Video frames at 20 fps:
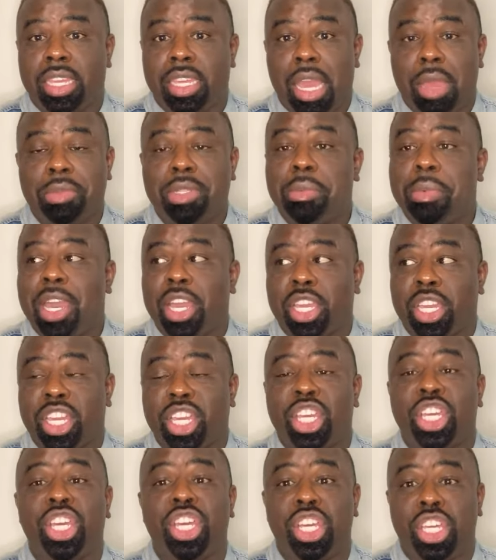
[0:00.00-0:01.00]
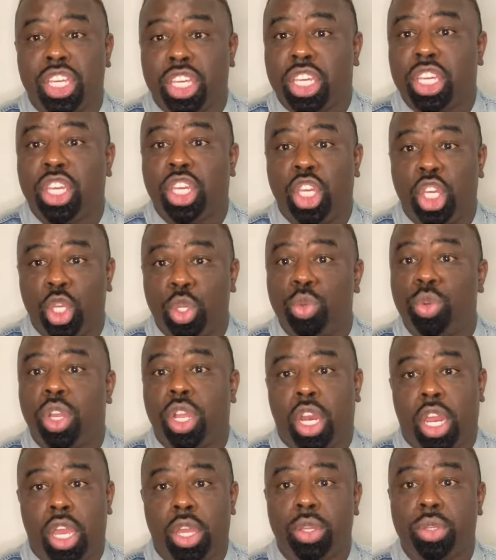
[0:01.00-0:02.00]
I'm talking about good, cute
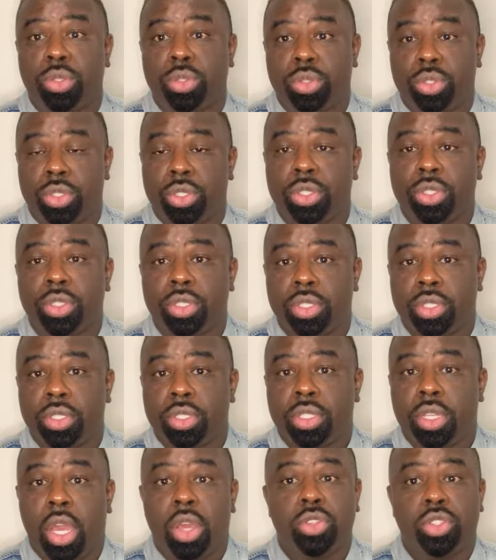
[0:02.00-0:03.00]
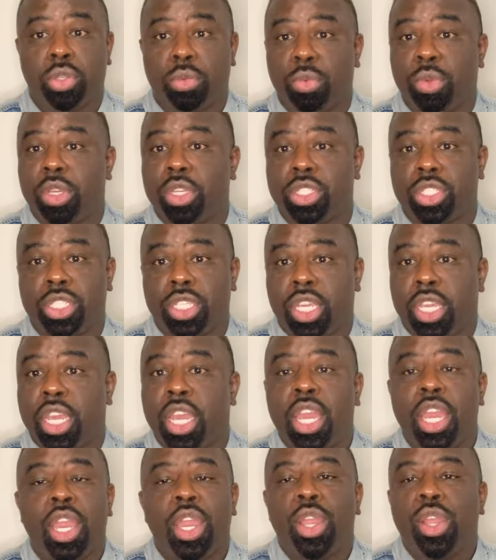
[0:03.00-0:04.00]
clothes on some real shit.
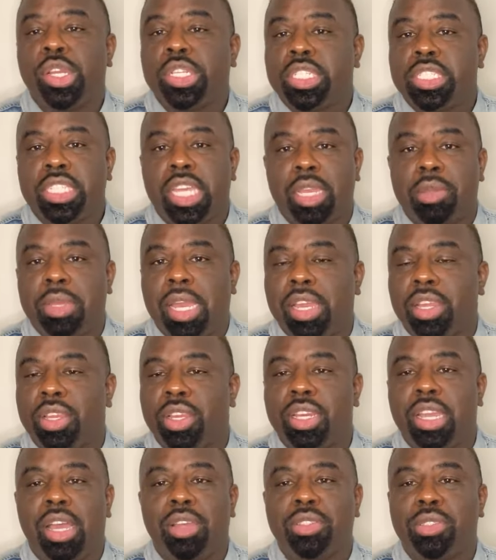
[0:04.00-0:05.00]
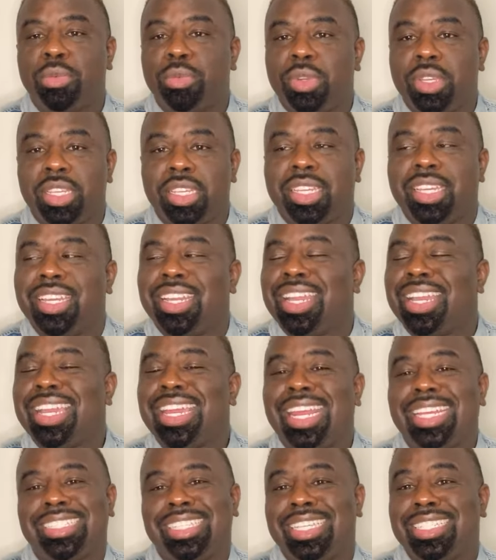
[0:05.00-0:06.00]
Girl, just take a girl on some real,
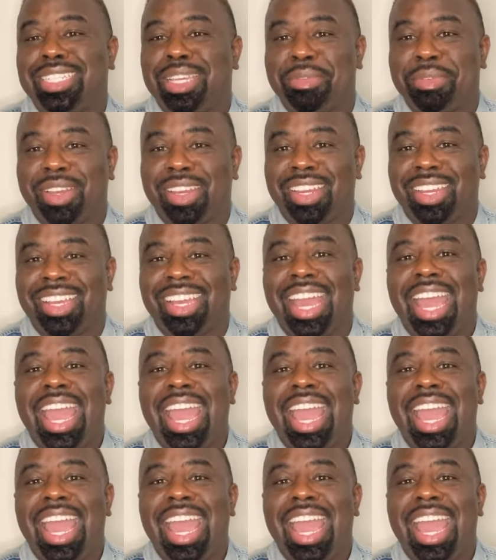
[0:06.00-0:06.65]
can I say something, girl?